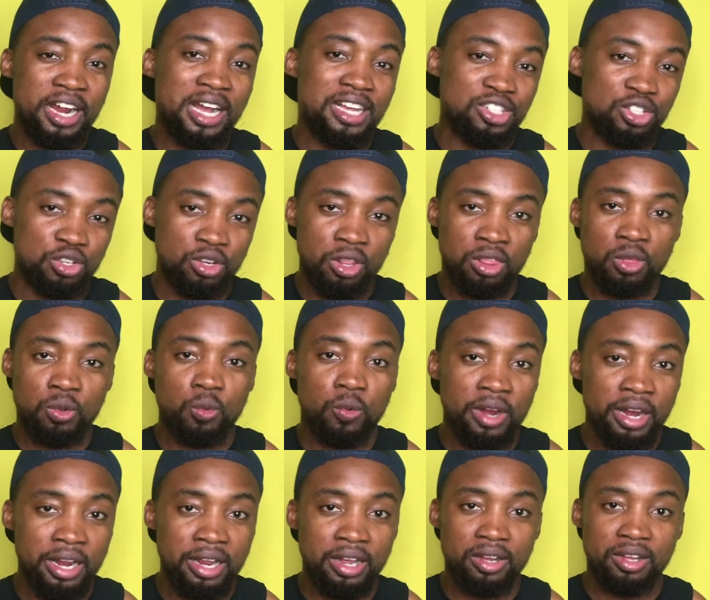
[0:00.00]
as your
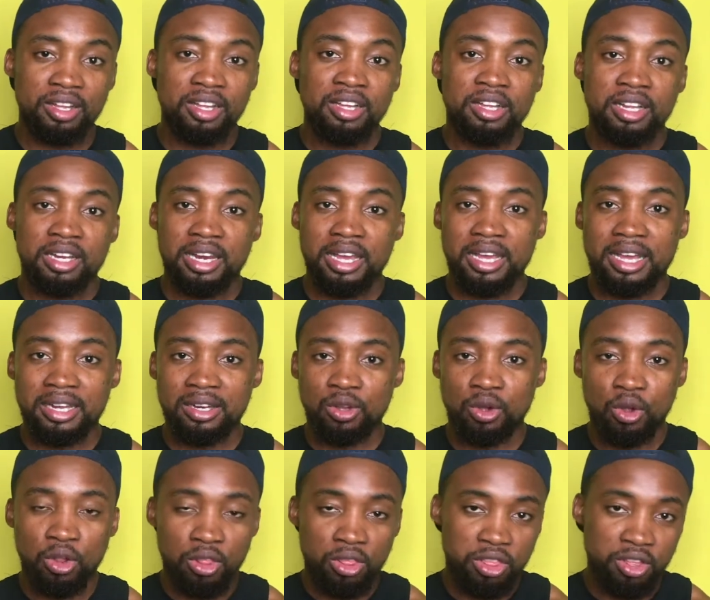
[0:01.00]
underwear, like an
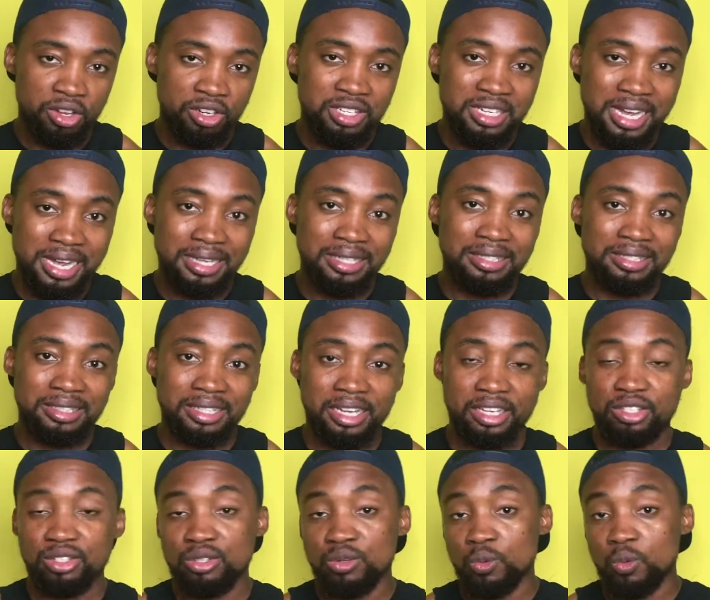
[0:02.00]
under tight that
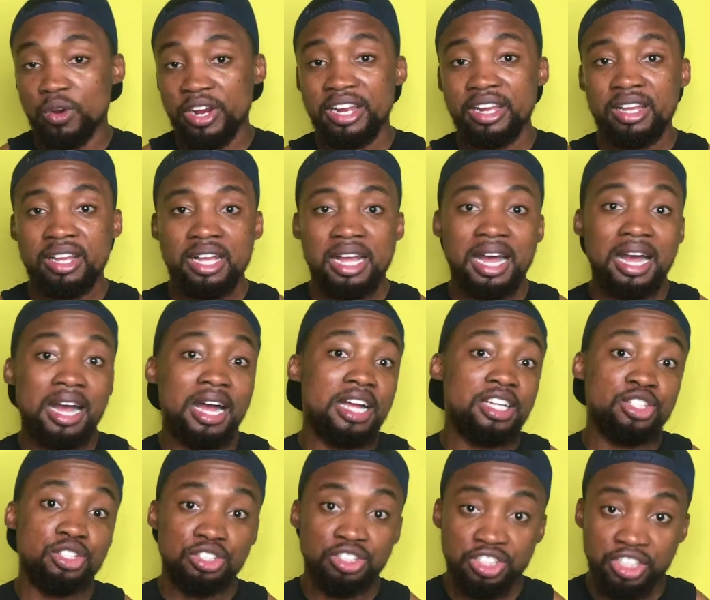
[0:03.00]
you can wear at
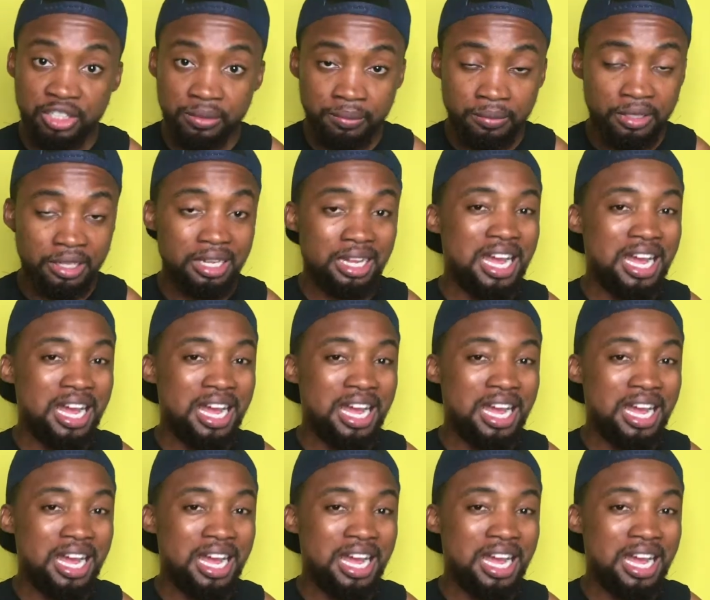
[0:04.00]
your gym.